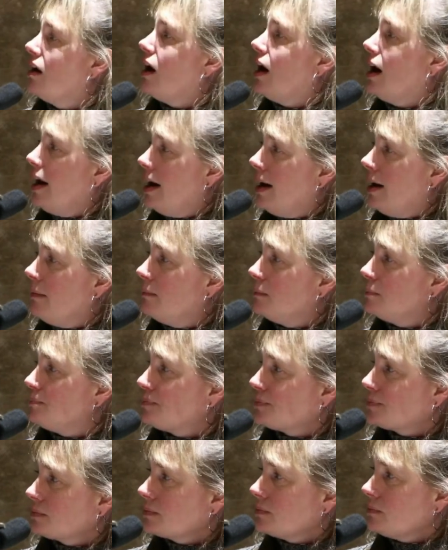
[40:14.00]

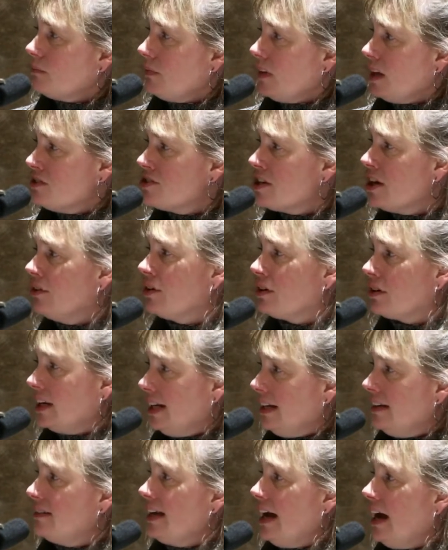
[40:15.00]
So there
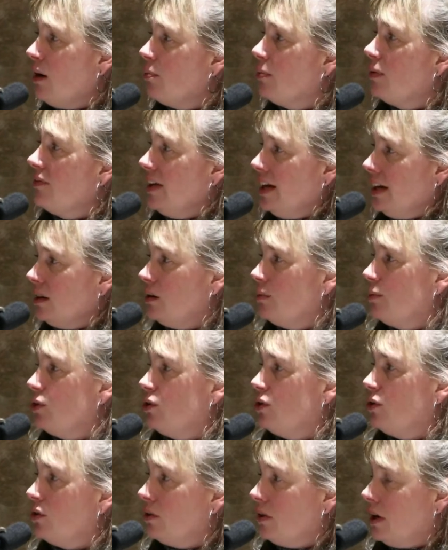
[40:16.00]
is help
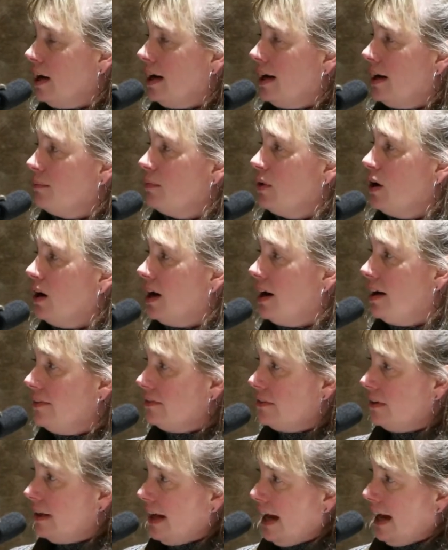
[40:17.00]
available
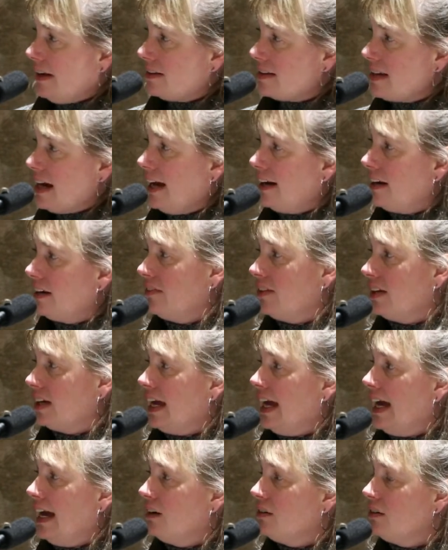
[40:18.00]
on that side of
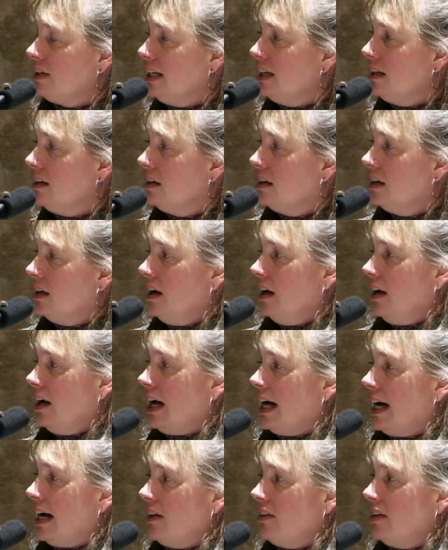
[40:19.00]
the county.
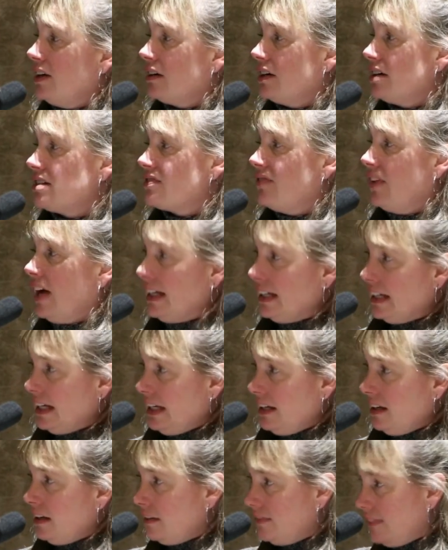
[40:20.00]
There is
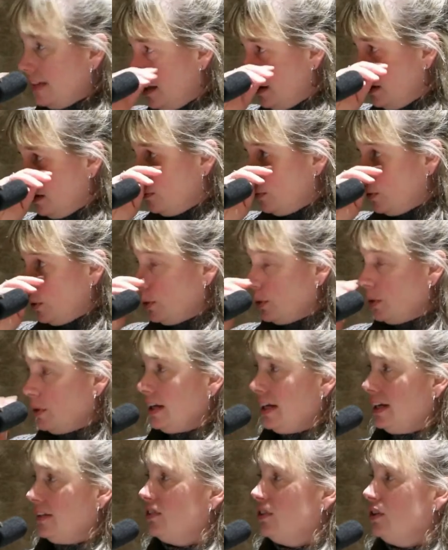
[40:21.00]
funding
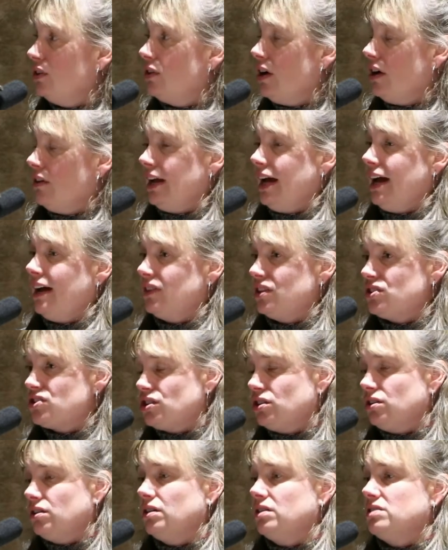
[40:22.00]
available if you don't have
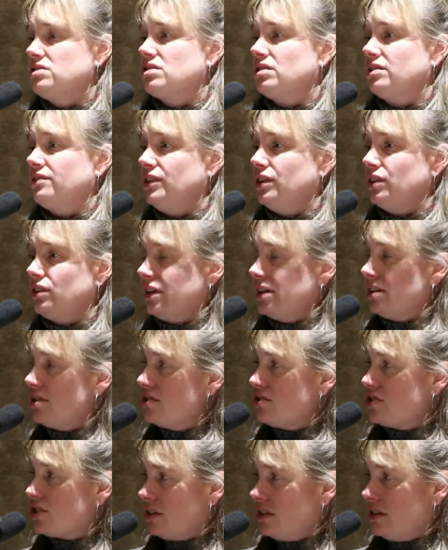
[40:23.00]
insurance or if your
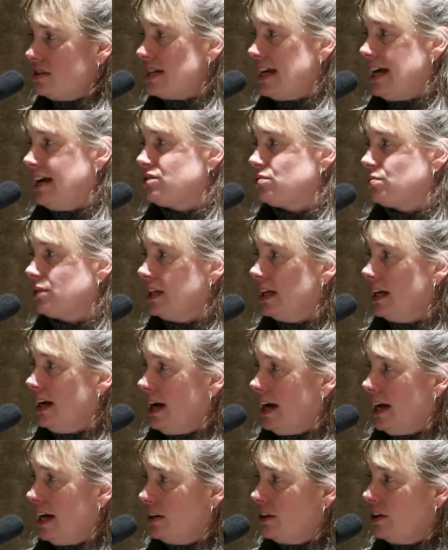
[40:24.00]
insurance has really
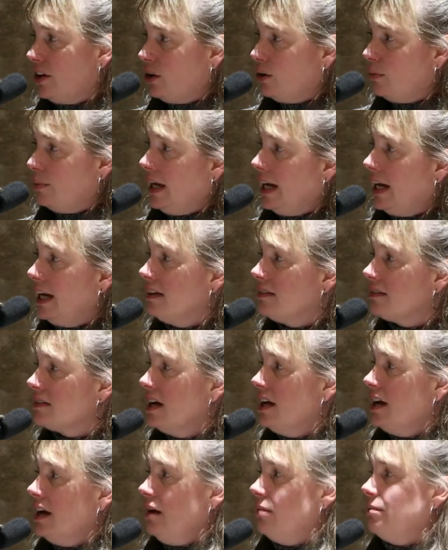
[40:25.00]
high
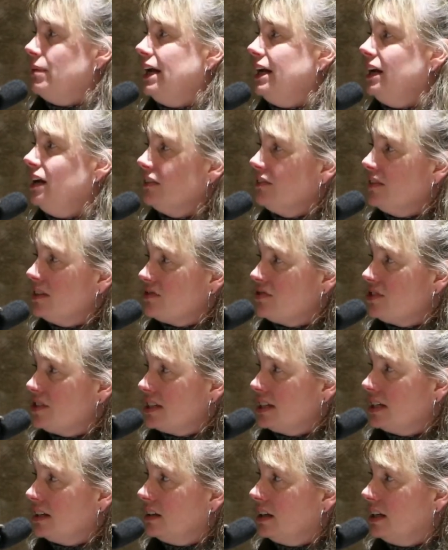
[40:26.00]
co-pays. Many of the
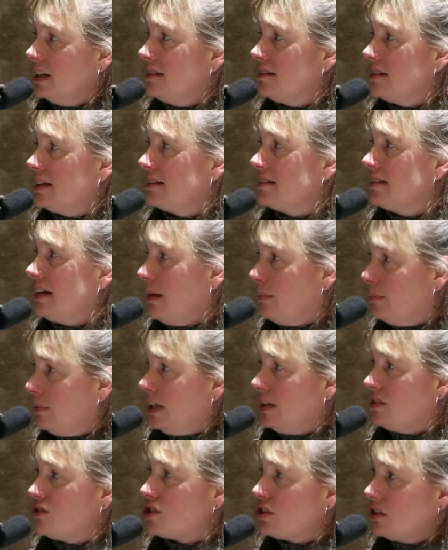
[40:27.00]
facilities
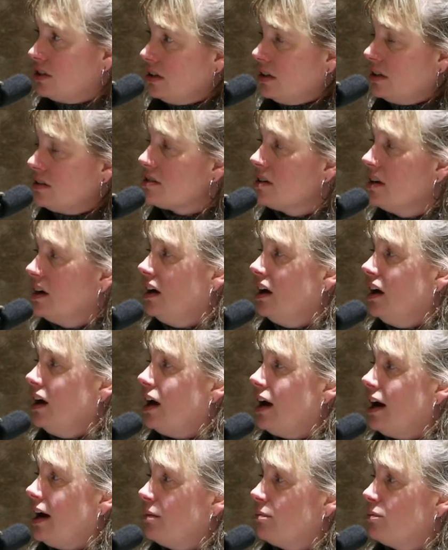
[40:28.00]
accept insurance.
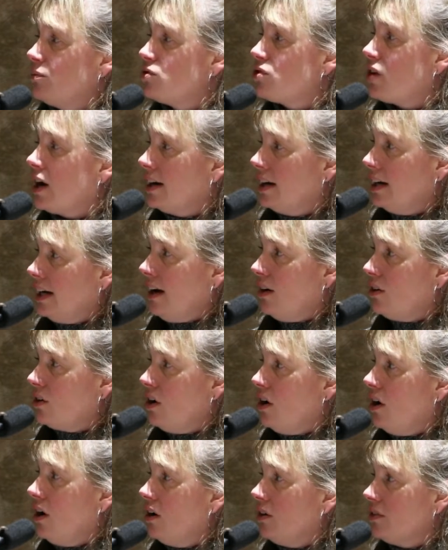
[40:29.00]
Drug and
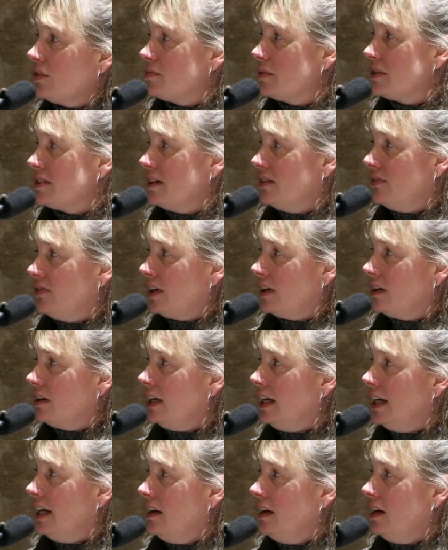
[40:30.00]
alcohol
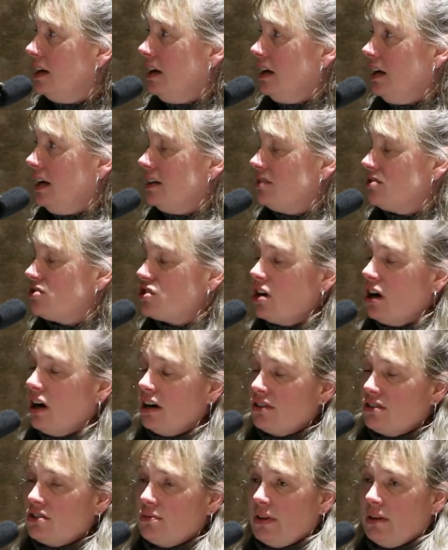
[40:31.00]
specifically is
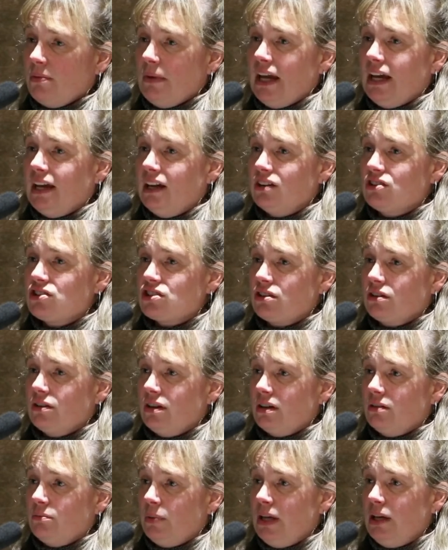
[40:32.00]
charged with making
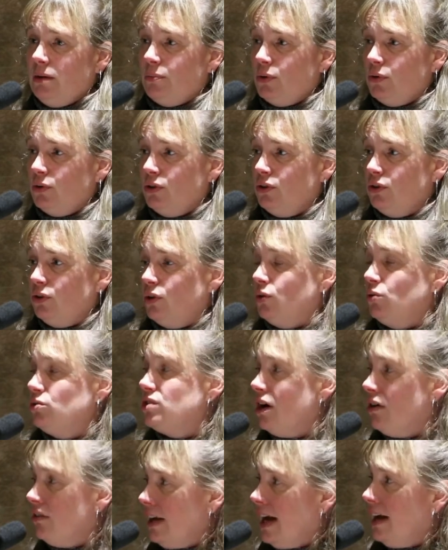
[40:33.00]
sure that people
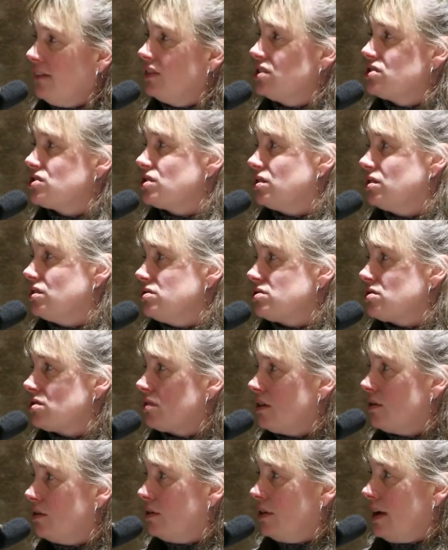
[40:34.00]
who don't have insurance
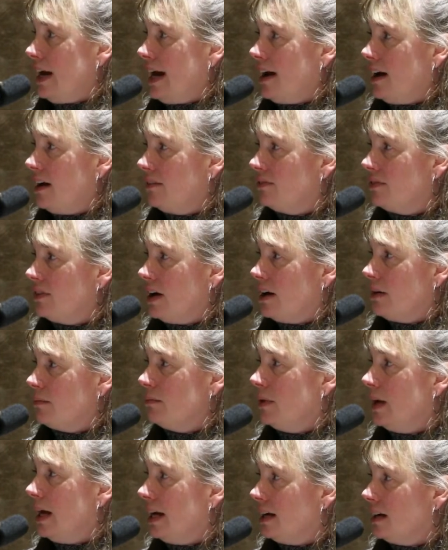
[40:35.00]
or who have
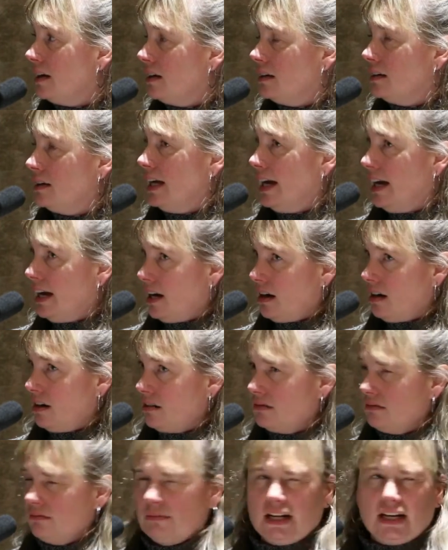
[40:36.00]

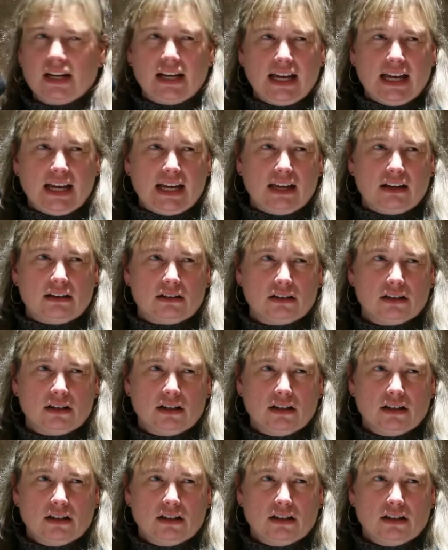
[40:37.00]
Medicaid,